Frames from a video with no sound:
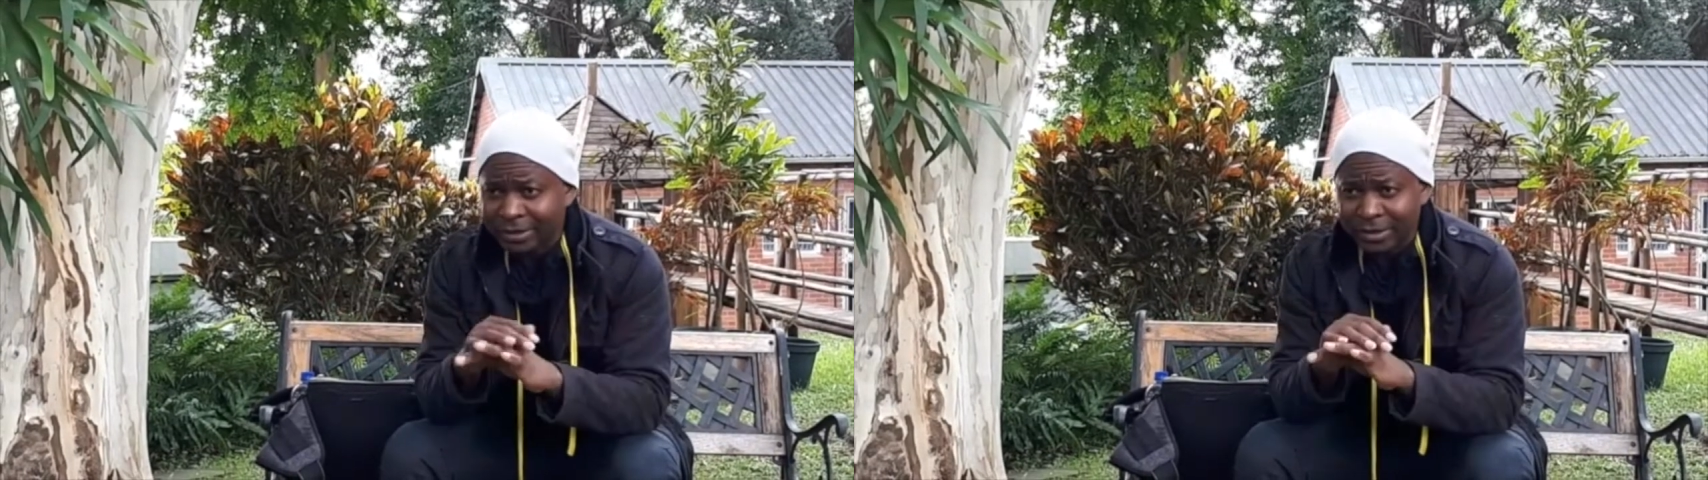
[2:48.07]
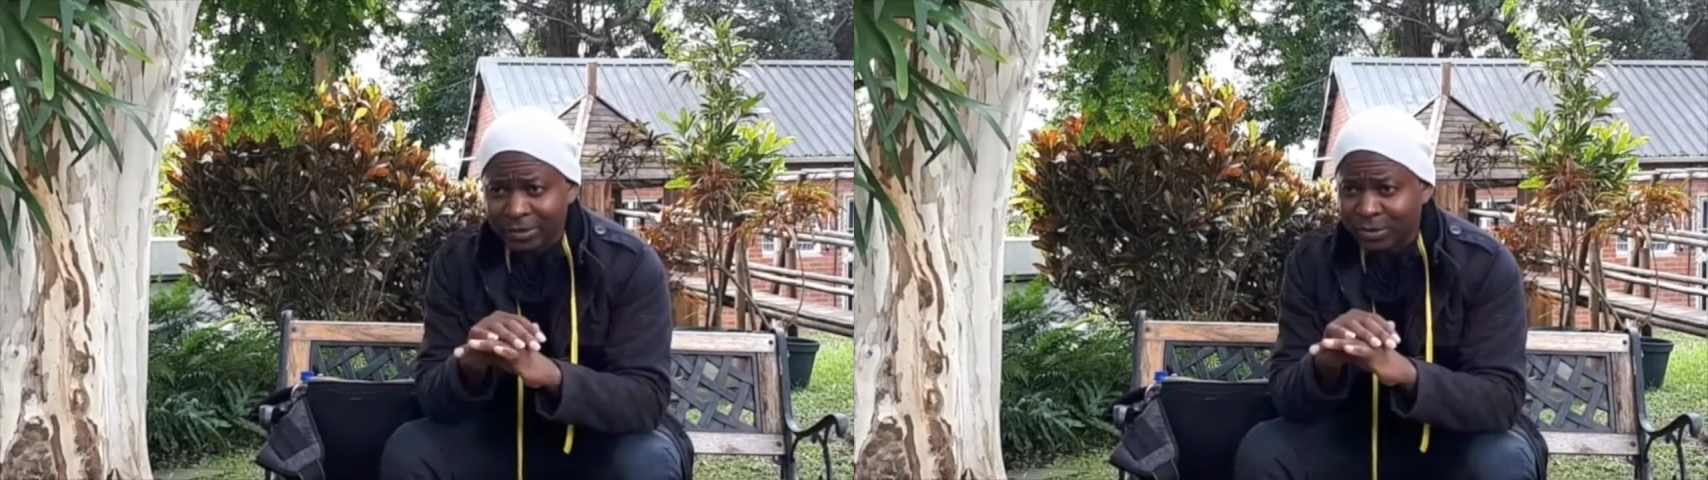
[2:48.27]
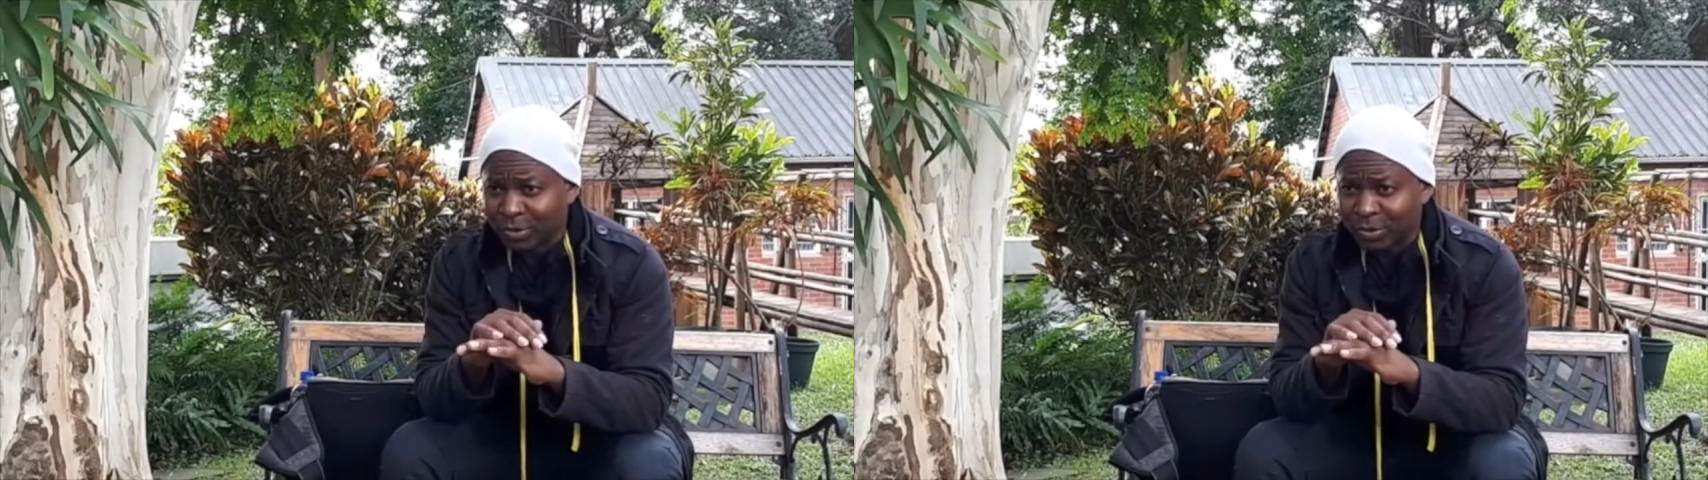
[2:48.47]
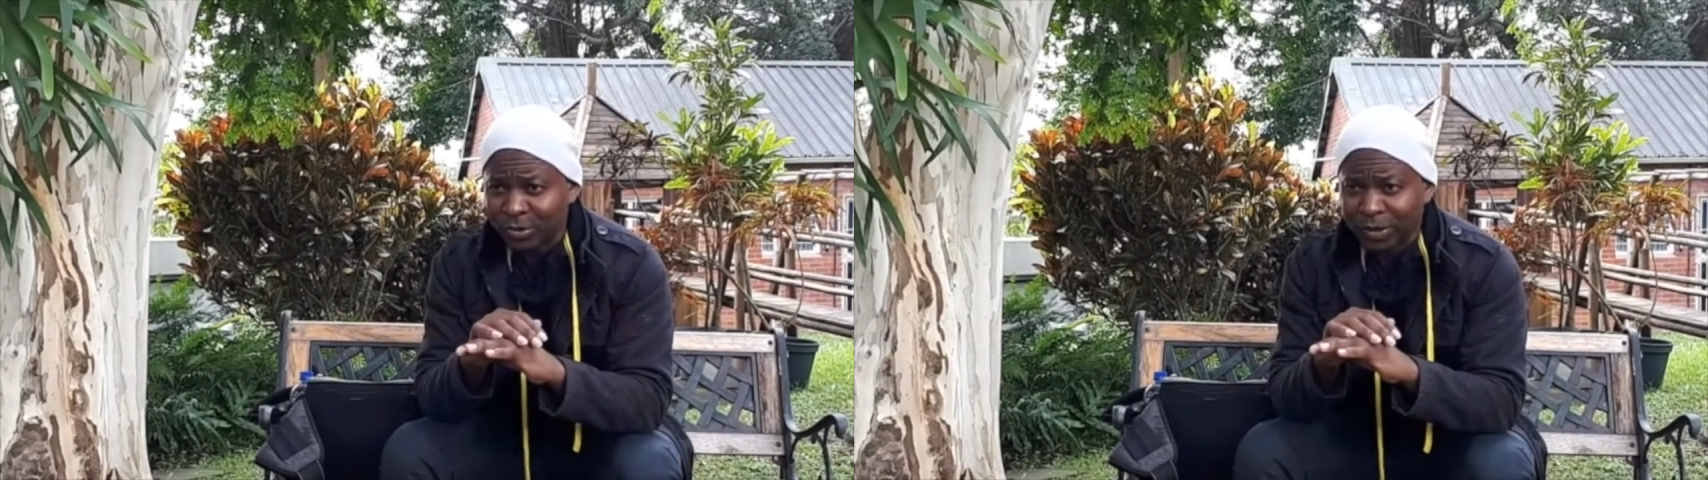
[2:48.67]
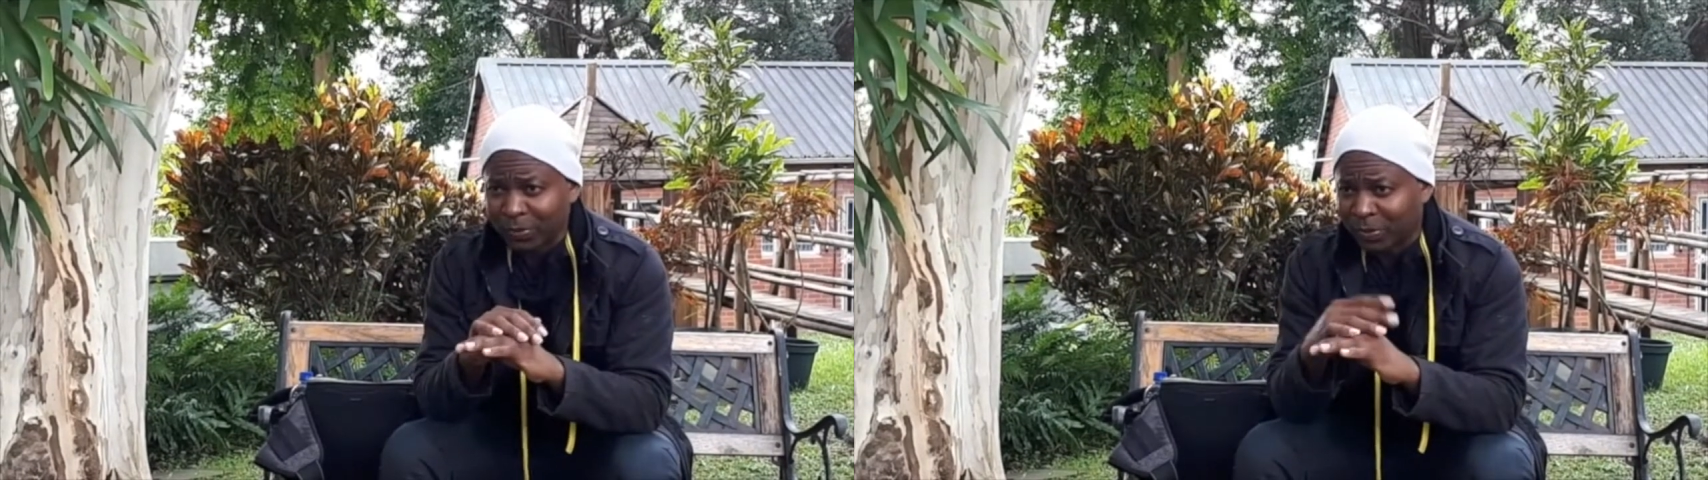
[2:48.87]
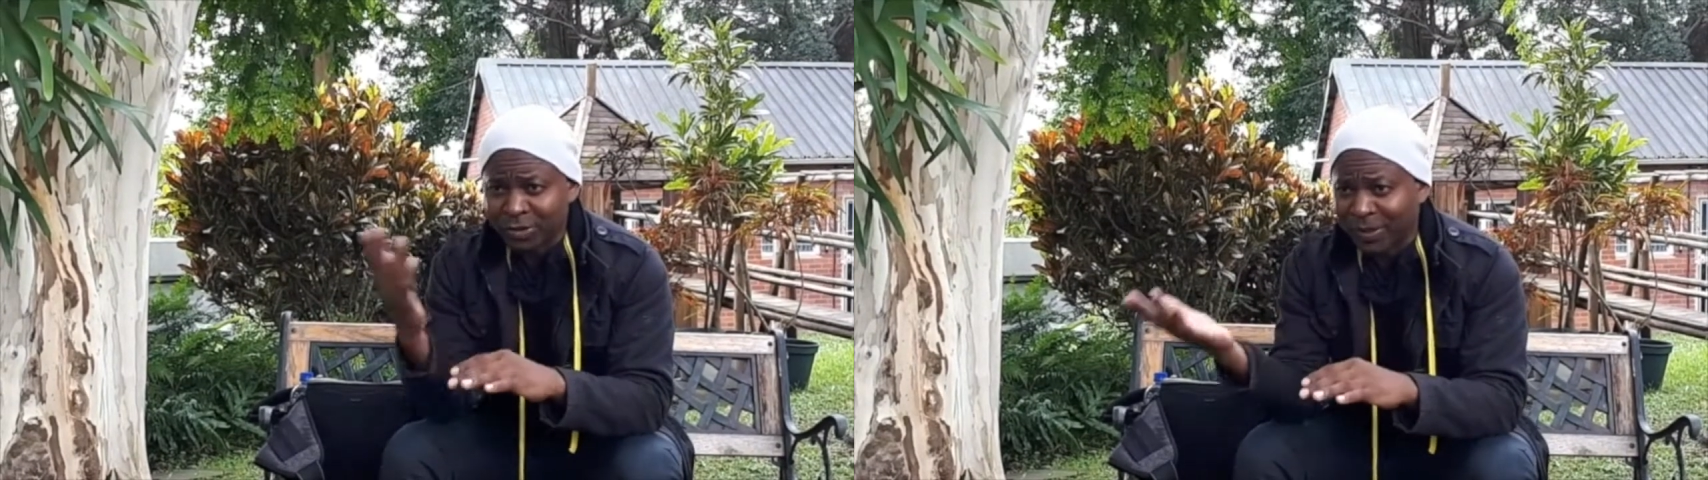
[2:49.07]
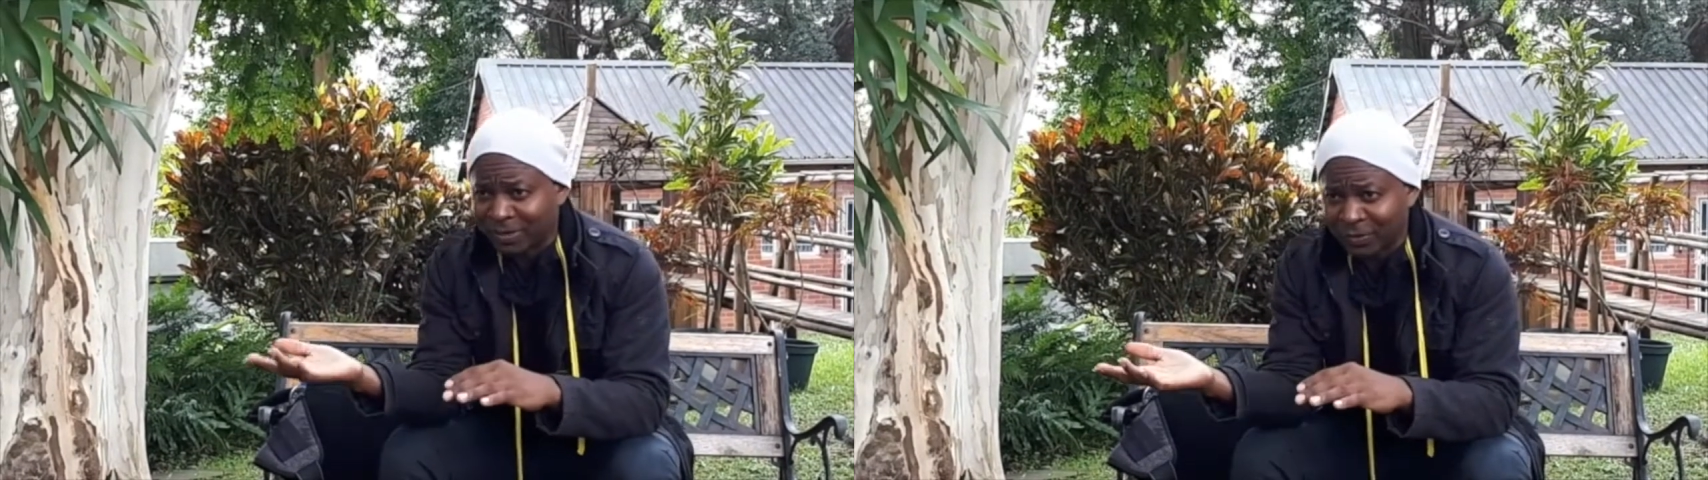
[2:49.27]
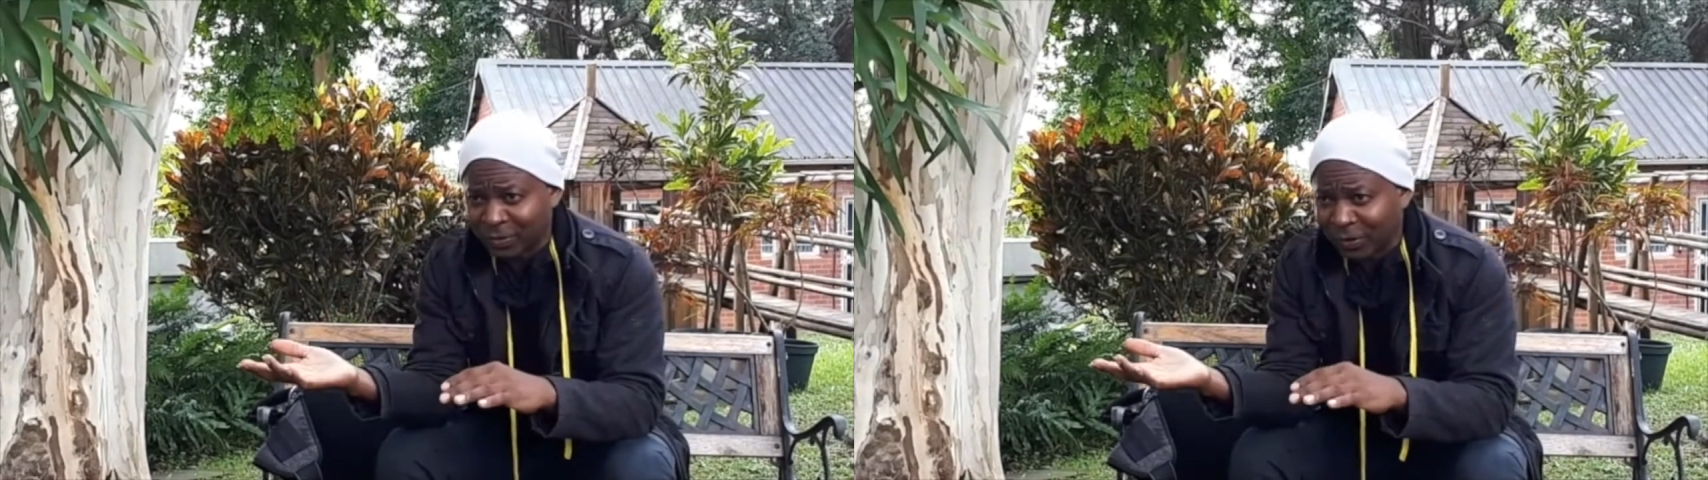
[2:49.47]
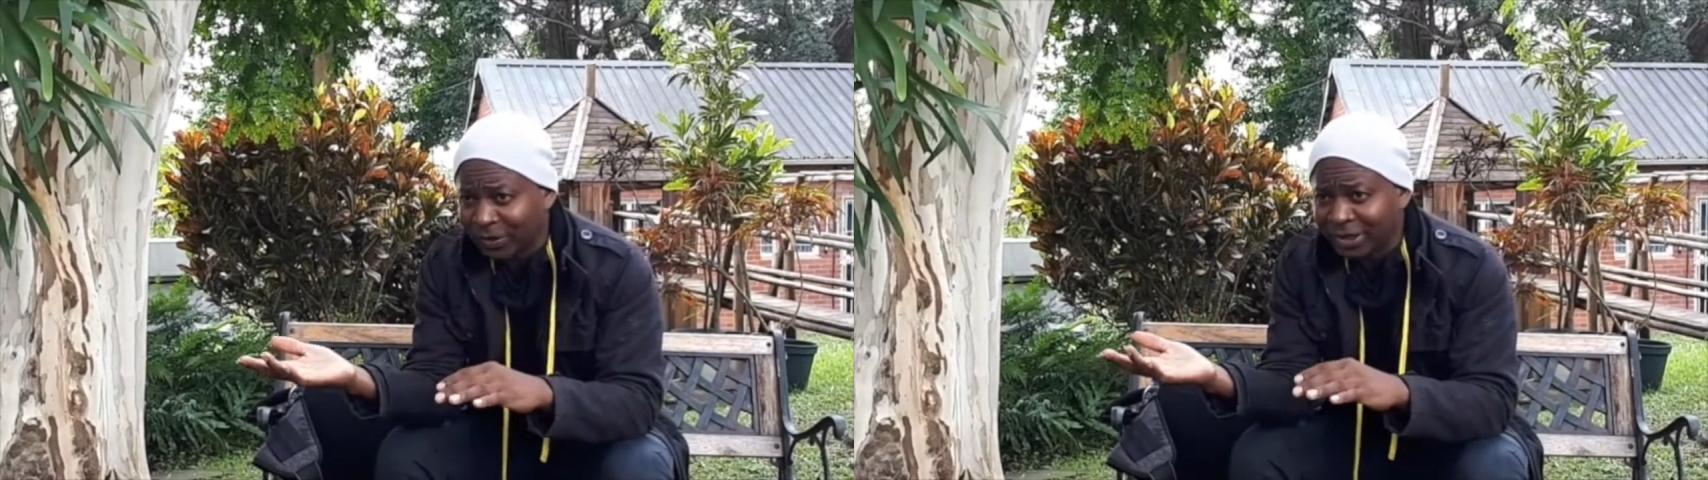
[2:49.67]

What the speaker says: there is no prospect for work.